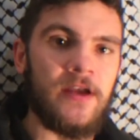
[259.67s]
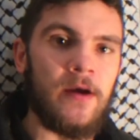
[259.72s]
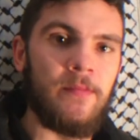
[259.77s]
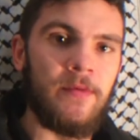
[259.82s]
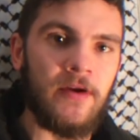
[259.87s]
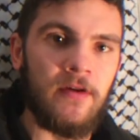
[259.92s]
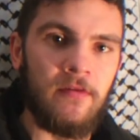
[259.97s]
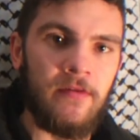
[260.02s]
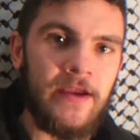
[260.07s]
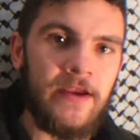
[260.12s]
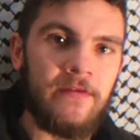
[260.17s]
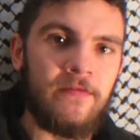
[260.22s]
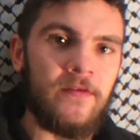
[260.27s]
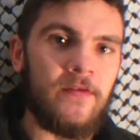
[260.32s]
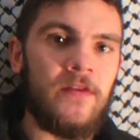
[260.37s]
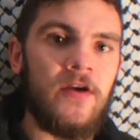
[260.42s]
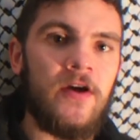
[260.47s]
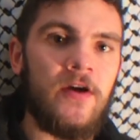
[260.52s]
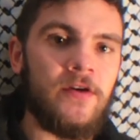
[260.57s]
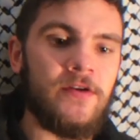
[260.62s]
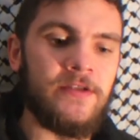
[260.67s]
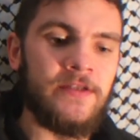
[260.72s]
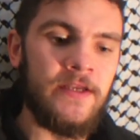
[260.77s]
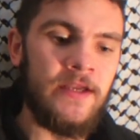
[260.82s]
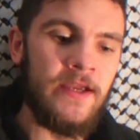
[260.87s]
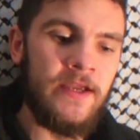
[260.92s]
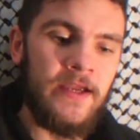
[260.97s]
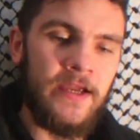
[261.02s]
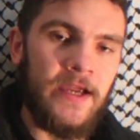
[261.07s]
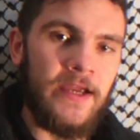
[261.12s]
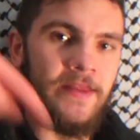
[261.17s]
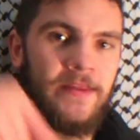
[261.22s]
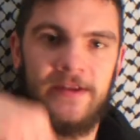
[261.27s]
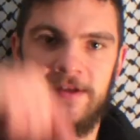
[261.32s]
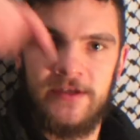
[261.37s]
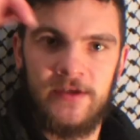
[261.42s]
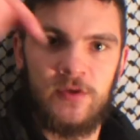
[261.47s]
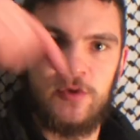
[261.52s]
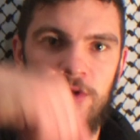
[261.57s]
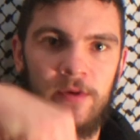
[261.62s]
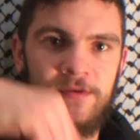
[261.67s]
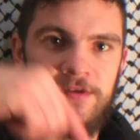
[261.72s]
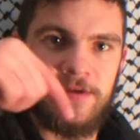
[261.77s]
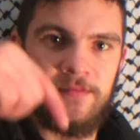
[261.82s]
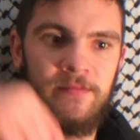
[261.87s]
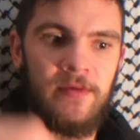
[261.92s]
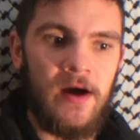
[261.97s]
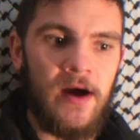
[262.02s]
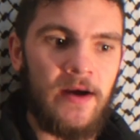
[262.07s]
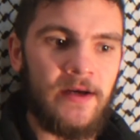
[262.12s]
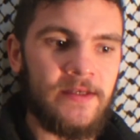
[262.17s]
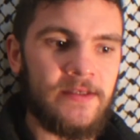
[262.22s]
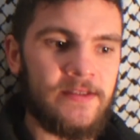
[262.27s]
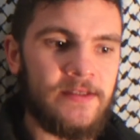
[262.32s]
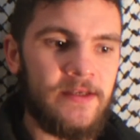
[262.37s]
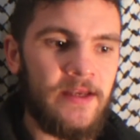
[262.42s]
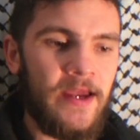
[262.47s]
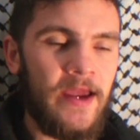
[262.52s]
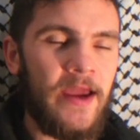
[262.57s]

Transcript: I'll put a link for those in the description box,